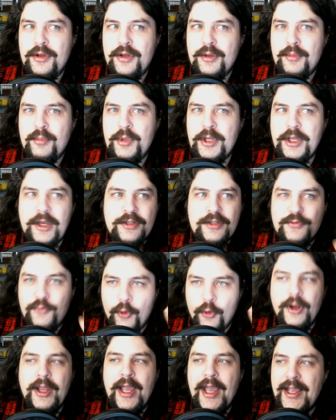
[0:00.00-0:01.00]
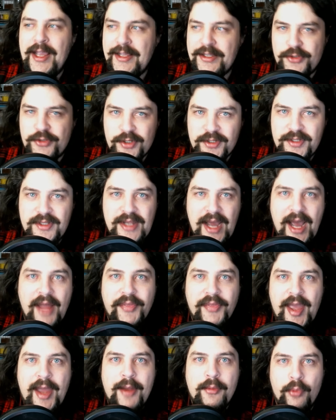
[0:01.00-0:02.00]
because 4K is just not
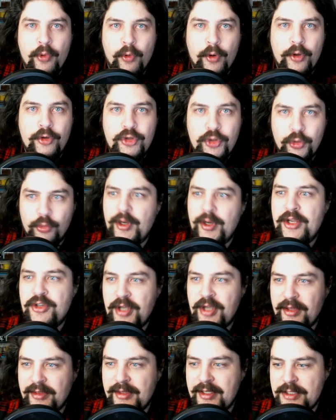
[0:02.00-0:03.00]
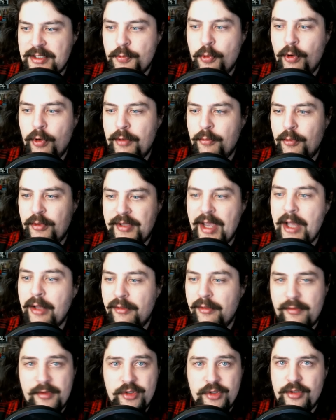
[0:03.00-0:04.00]
that important to reach at this point with
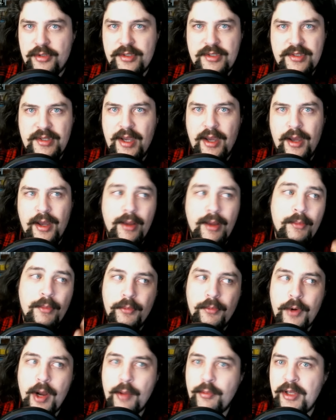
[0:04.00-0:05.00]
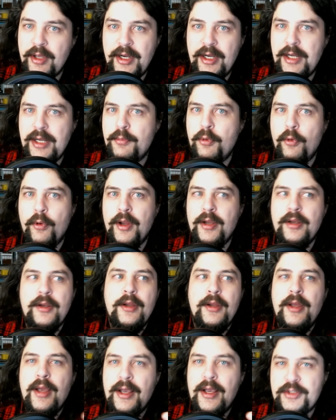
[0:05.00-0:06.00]
televisions, probably at any point,
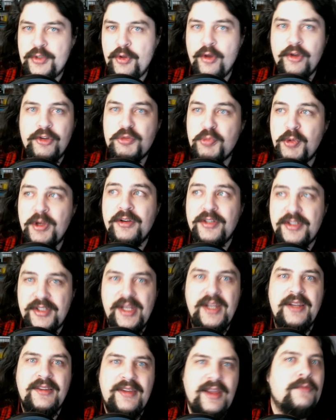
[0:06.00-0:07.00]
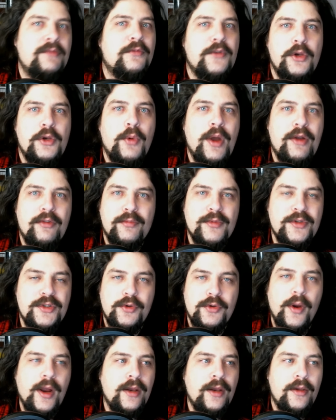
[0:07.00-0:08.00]
as long as we are sitting 10 feet away from the
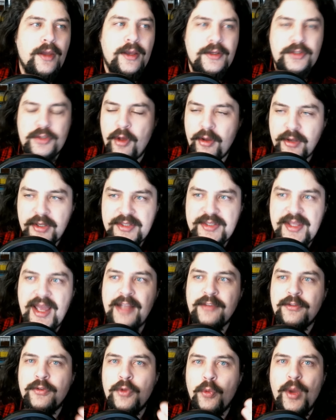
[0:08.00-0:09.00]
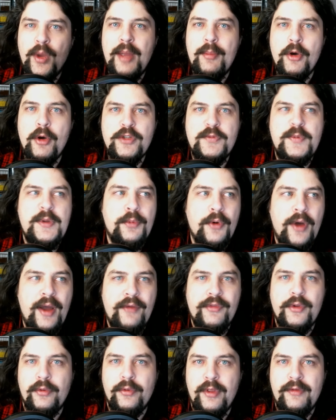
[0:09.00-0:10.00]
screen. As long as that's the way most people have
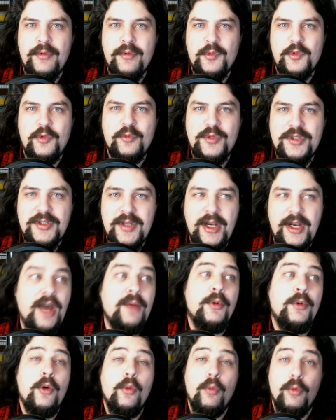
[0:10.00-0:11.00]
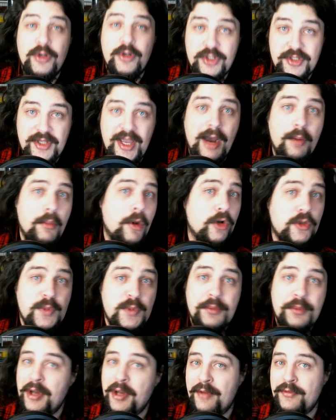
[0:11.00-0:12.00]
their living room set up, which is how most
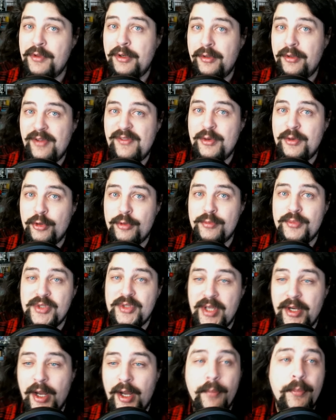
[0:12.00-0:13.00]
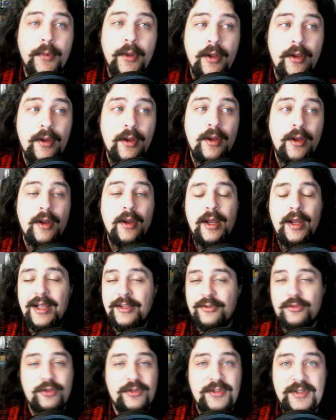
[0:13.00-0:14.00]
people have their living room set up,
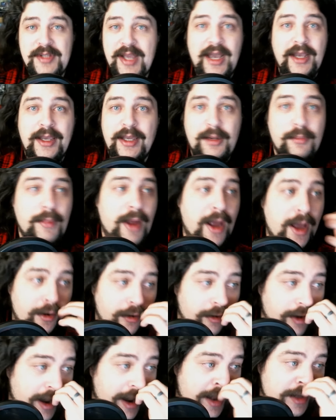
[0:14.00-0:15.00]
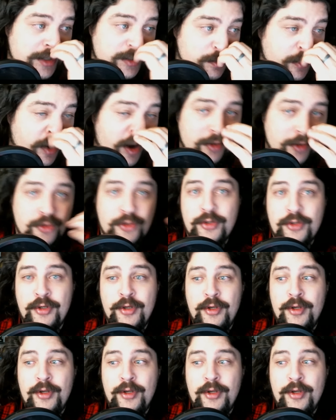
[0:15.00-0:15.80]
it's just not going to matter as much.